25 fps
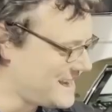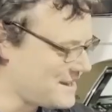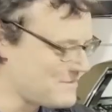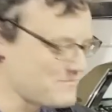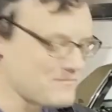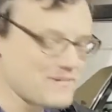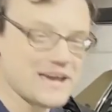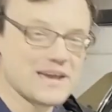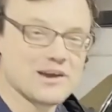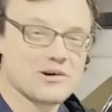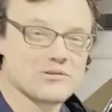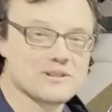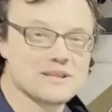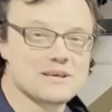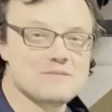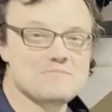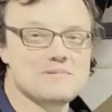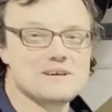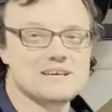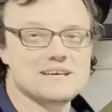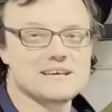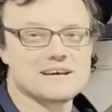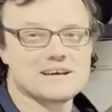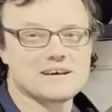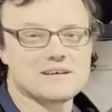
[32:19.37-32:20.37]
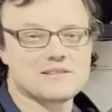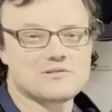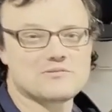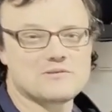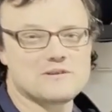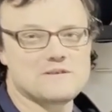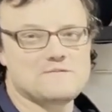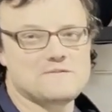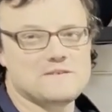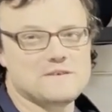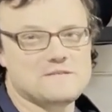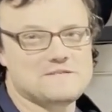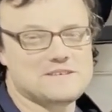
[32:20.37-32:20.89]
It may only be a
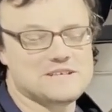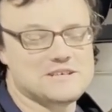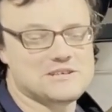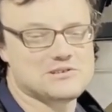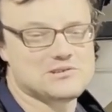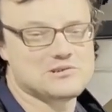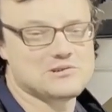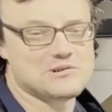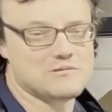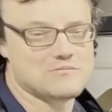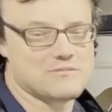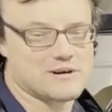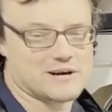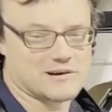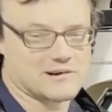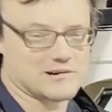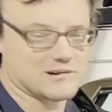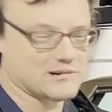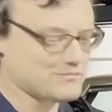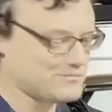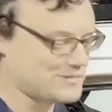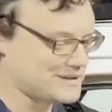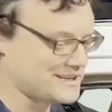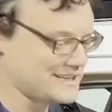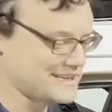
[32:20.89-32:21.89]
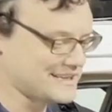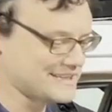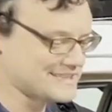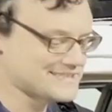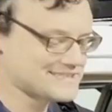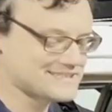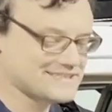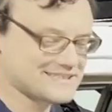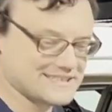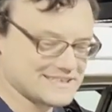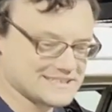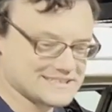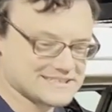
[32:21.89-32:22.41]
352 barrel, but
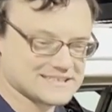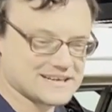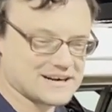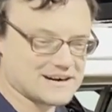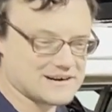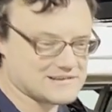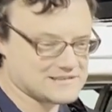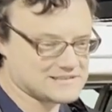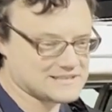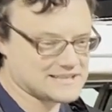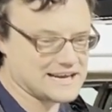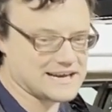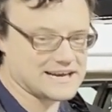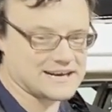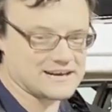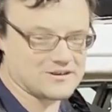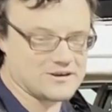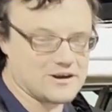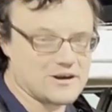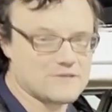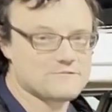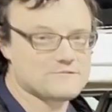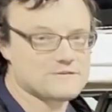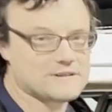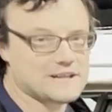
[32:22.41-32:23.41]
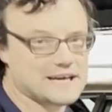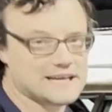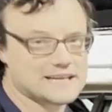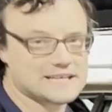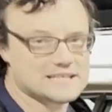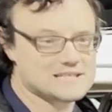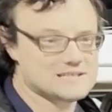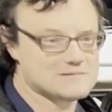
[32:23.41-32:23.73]
this car's got an awful lot of